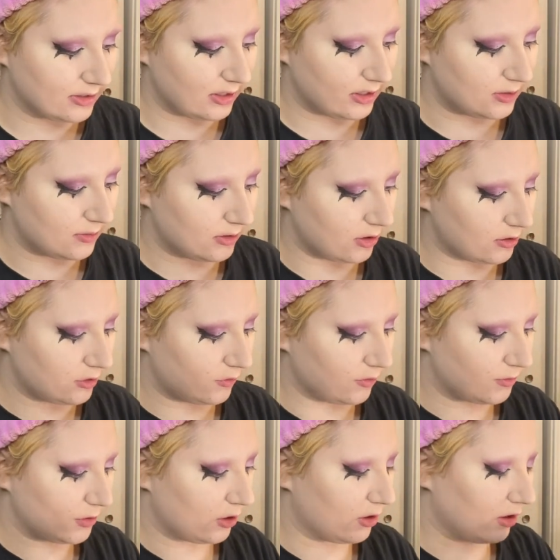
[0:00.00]
This was also
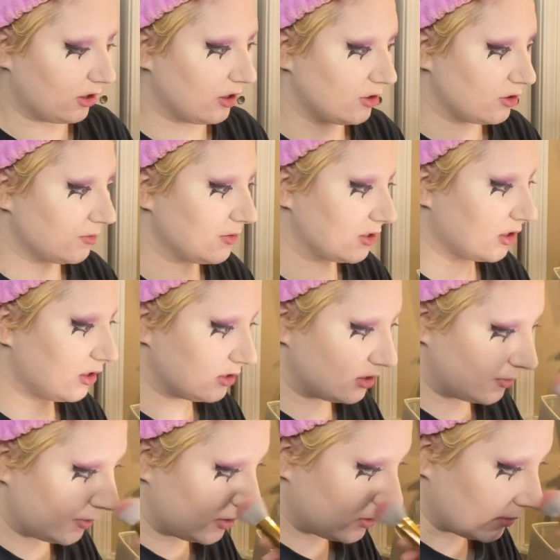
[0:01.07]
from Target, so I'm just going to
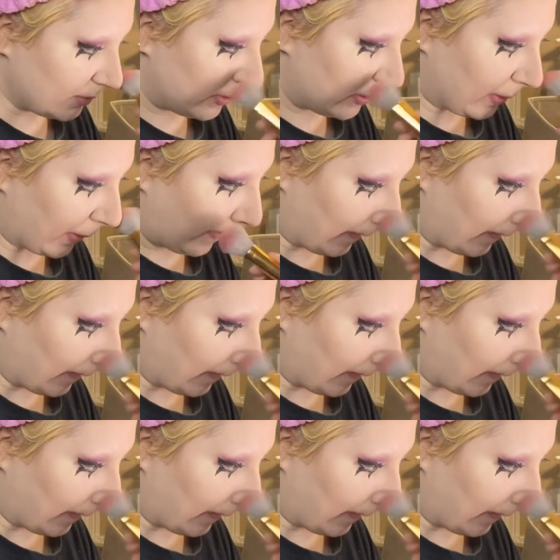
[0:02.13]
dip into it.